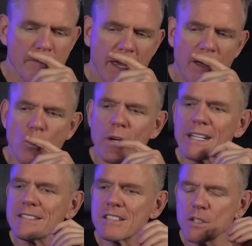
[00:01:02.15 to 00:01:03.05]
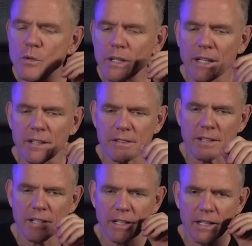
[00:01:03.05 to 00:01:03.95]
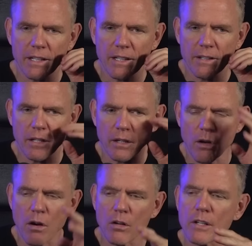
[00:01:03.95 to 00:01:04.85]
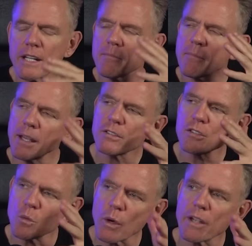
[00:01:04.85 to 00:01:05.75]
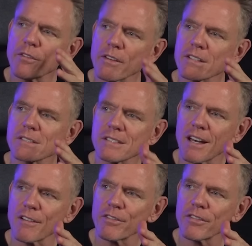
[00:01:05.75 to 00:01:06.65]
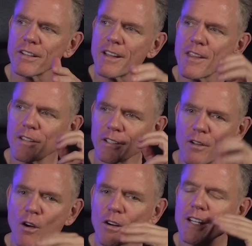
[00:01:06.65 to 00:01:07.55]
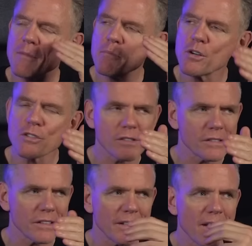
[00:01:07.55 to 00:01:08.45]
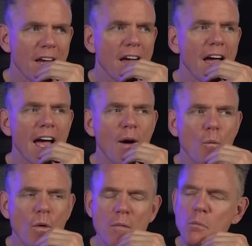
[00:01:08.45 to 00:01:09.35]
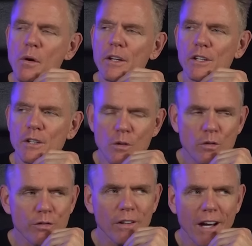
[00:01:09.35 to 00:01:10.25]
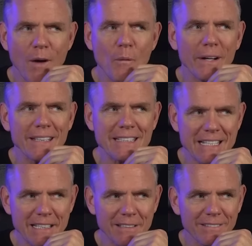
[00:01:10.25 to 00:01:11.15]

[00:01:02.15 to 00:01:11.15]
that what he's doing is, the longer he makes you wait for this stuff, the longer he pushes it, at one point you forgot what he did.